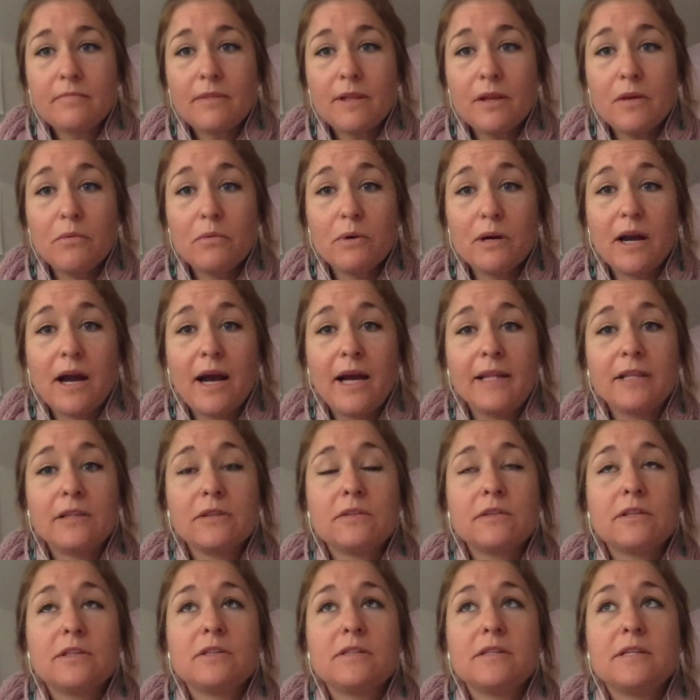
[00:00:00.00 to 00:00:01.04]
And what I
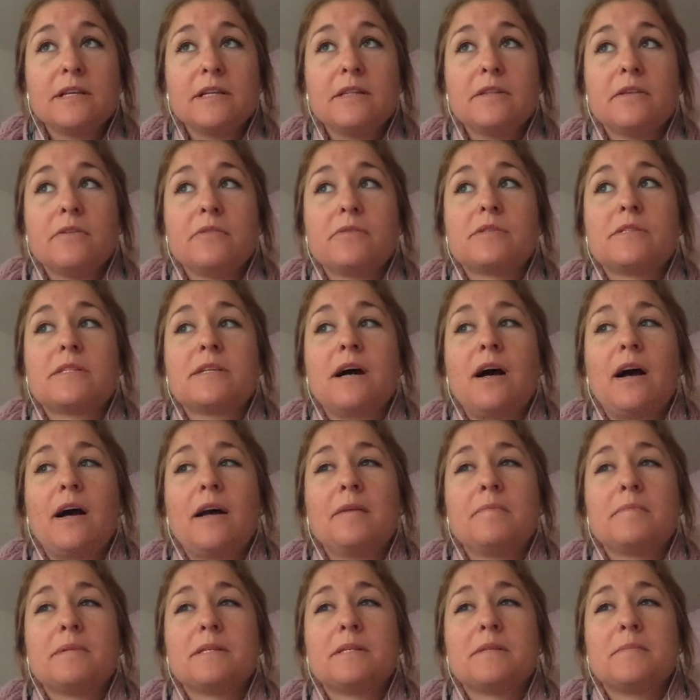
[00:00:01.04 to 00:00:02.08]
learned in those
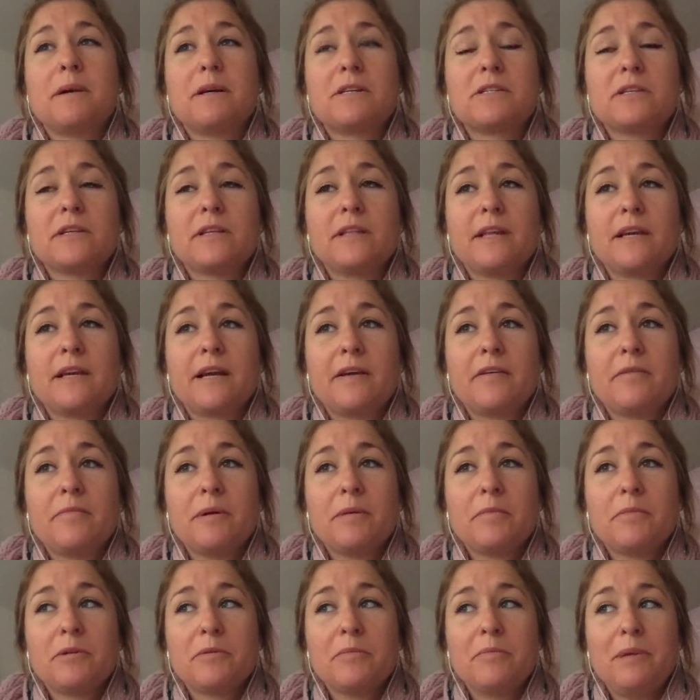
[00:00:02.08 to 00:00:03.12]
times, especially like I
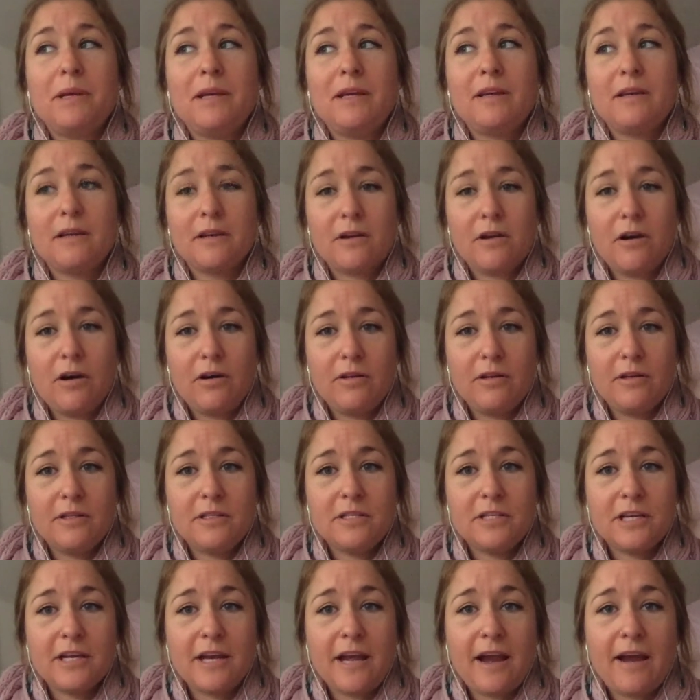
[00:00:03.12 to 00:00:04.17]
remember being in
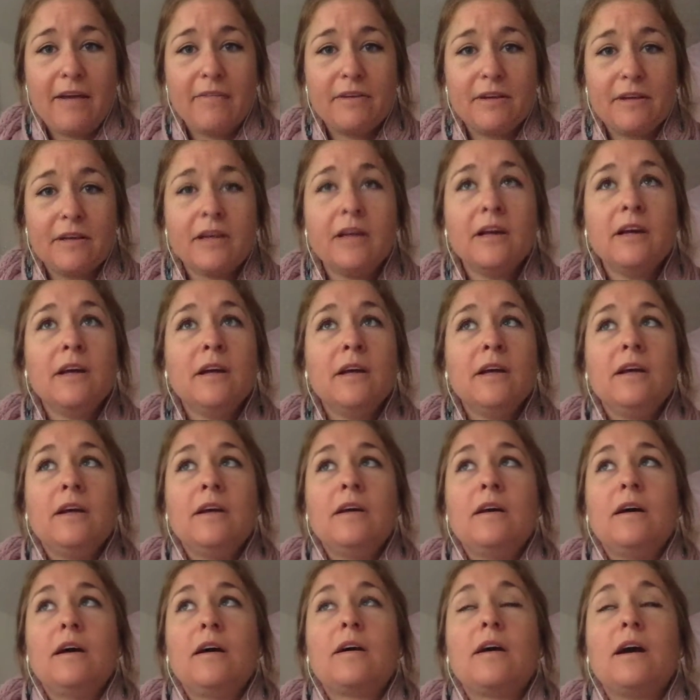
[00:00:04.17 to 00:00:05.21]
college and having,
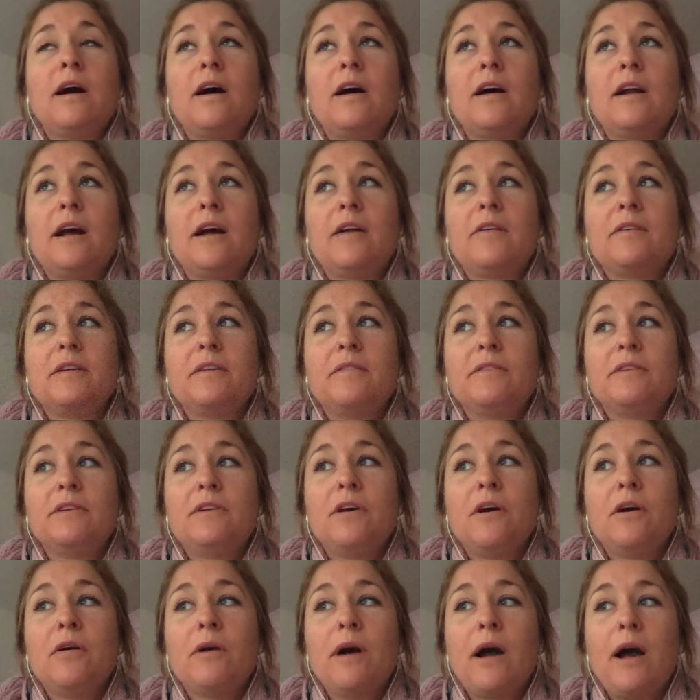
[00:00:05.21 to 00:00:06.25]
God, I don't even
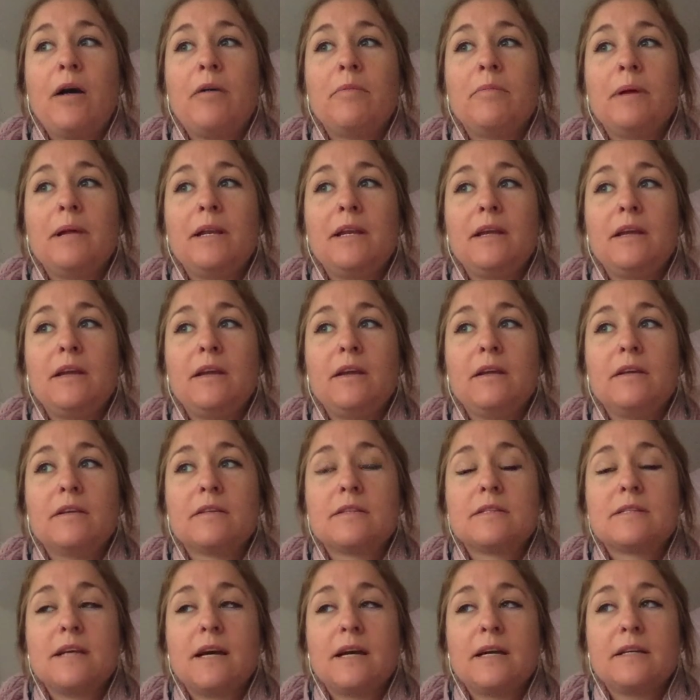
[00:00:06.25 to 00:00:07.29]
know how many four
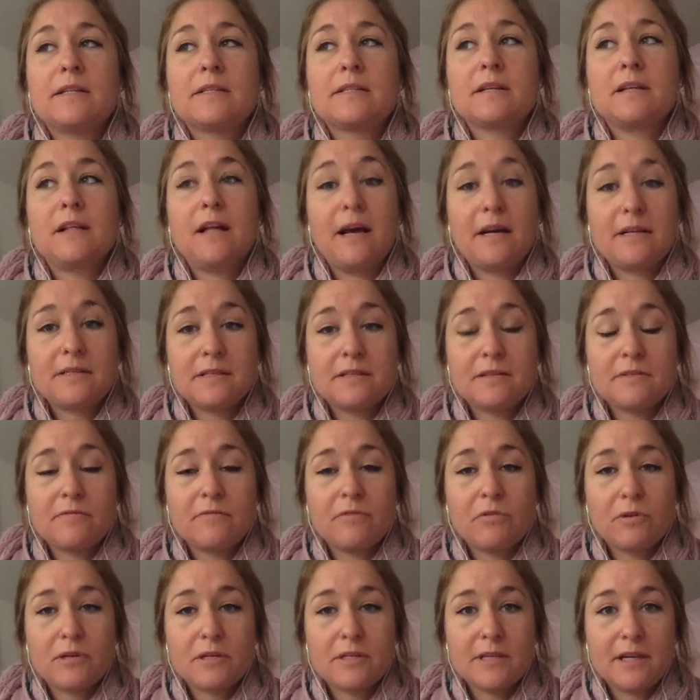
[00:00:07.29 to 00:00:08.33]

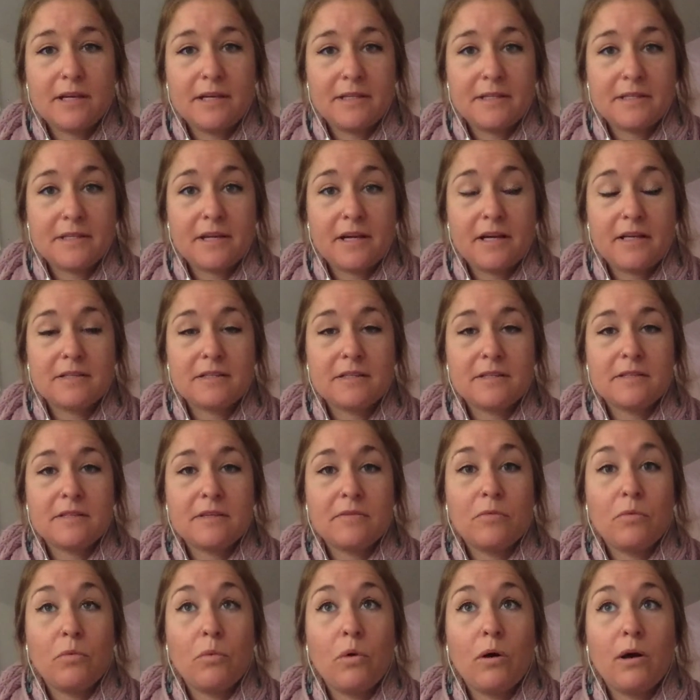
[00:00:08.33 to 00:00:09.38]
science classes
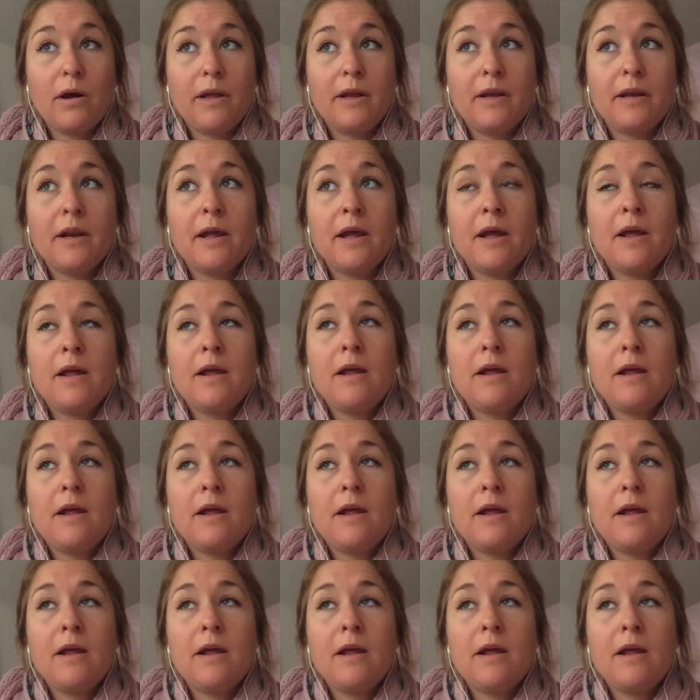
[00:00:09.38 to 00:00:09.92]
in one